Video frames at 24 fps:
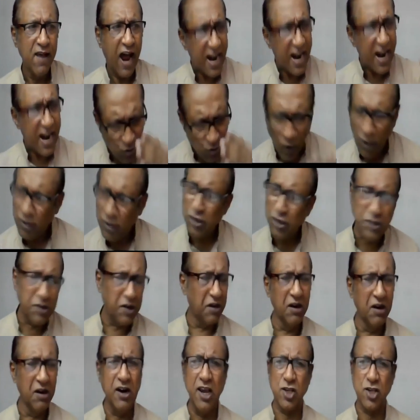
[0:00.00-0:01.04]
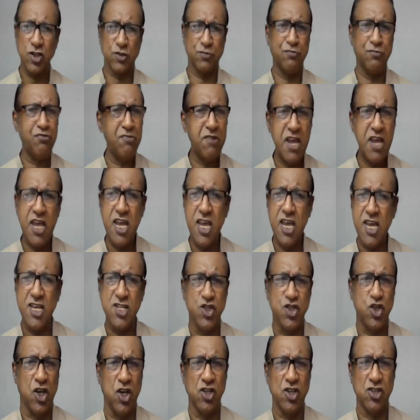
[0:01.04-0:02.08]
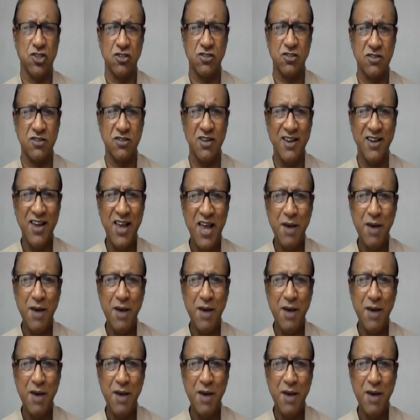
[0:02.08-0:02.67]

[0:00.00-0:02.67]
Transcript: And he wanted to release free Jesus.